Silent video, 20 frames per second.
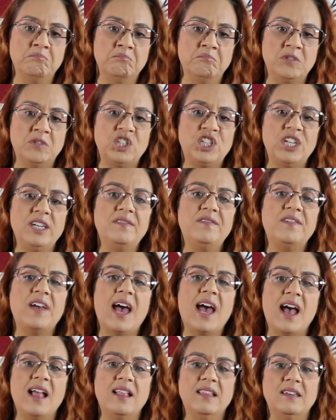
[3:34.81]
Chief
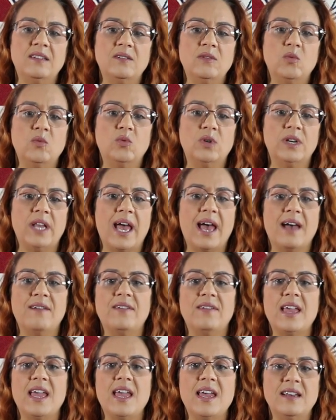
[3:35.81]
Allen would have
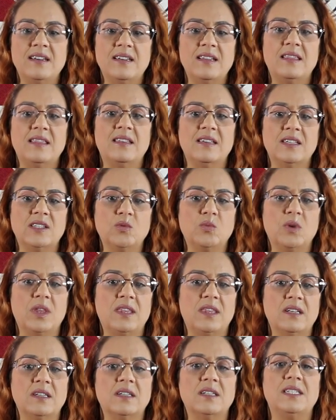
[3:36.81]
ended this
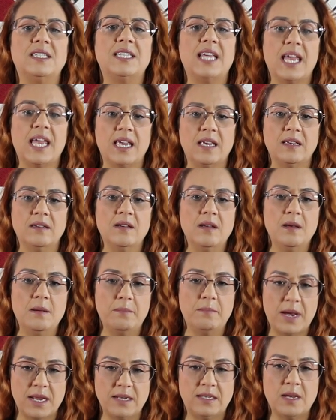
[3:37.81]
within a day
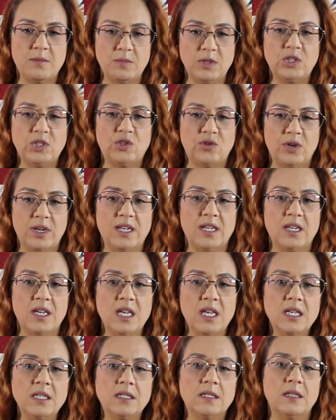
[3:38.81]
by demonstrating
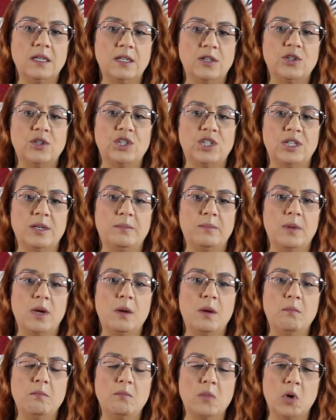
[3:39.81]
his leadership
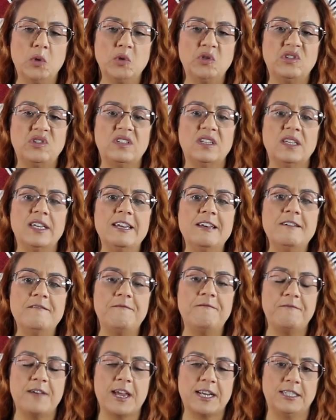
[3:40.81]
most
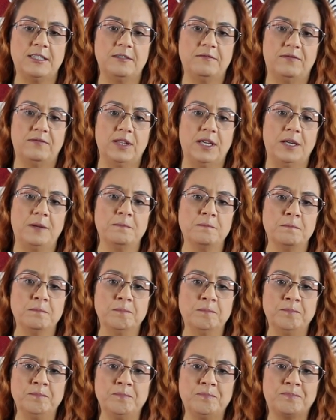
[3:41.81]
effectively.
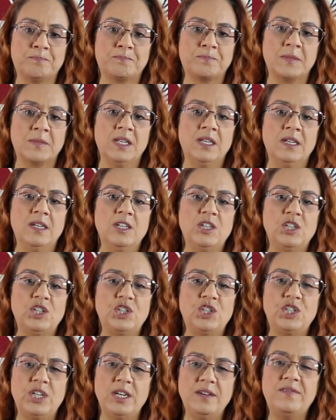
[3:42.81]

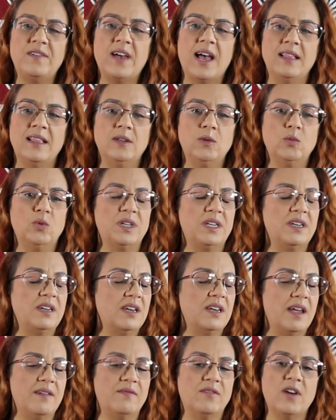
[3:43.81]
Chief Allen would
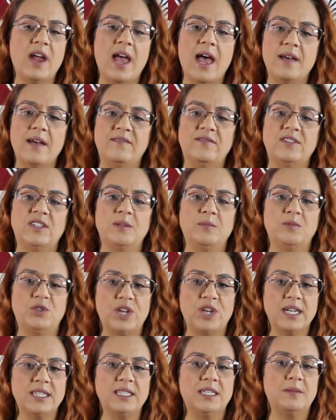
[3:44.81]
never have
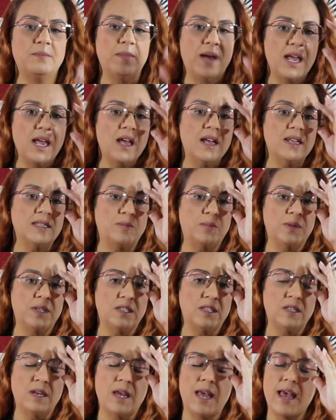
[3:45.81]
subjected my husband
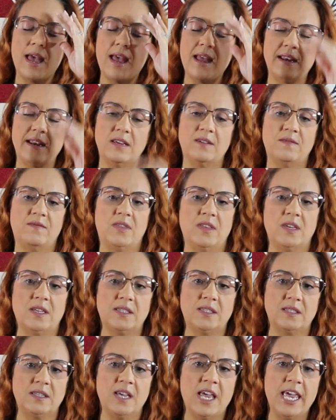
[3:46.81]
to any of
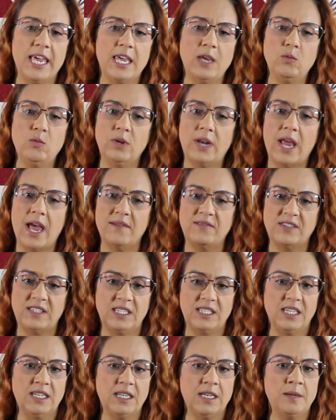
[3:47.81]
this. He would have
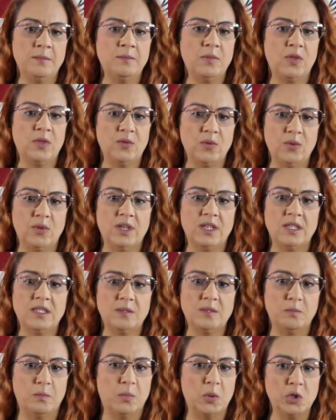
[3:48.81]
seen him through this
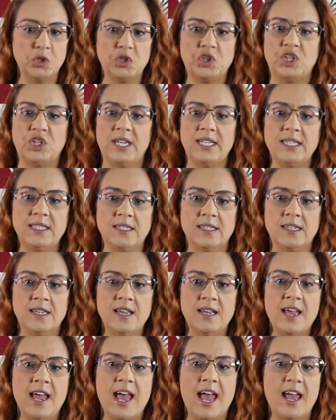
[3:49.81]
bullshit
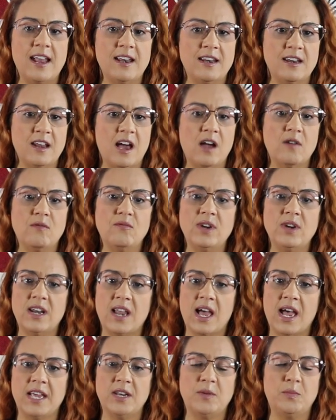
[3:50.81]
and not
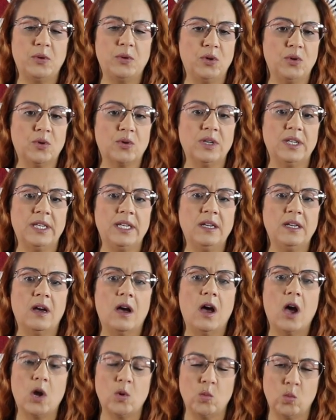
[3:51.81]
relied purely
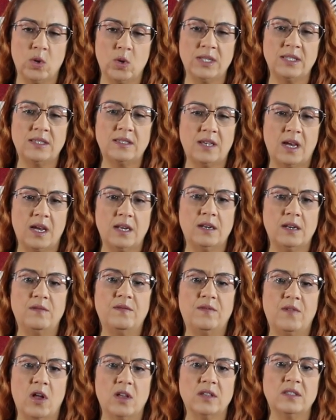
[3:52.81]
on one-sided
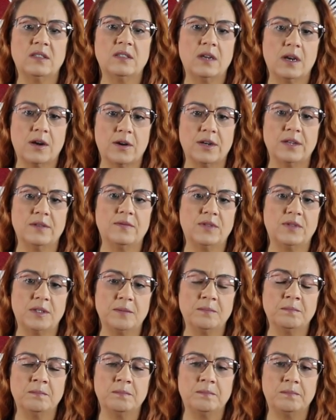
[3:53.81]
false
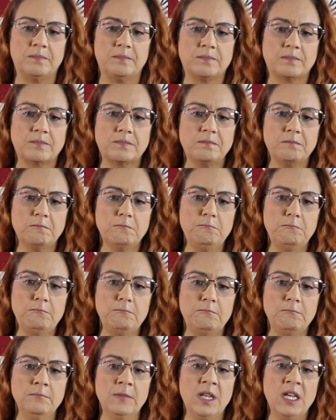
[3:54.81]
narratives.
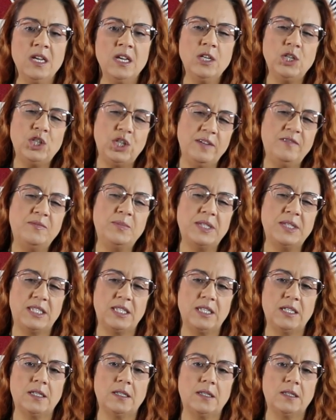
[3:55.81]
Chief
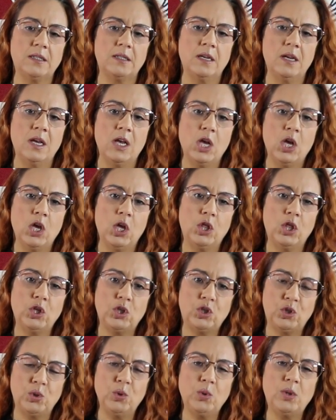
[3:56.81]
Pasillas, the
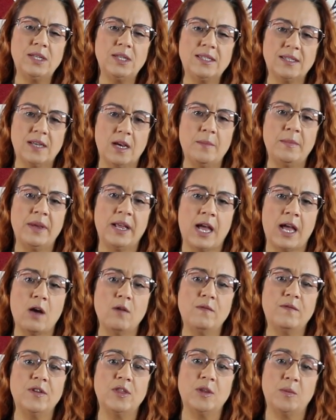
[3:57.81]
truth is coming
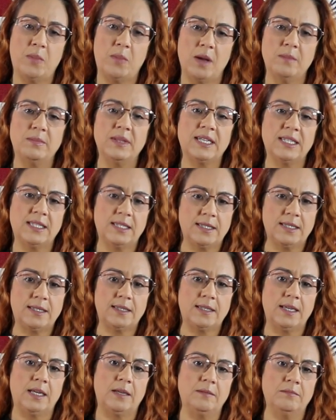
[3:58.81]
out for the public to
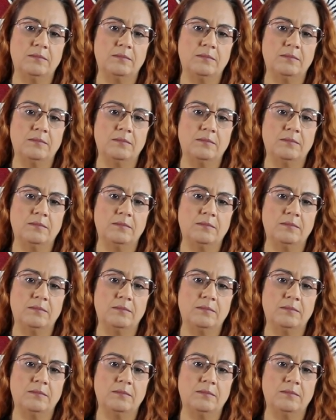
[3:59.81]
see.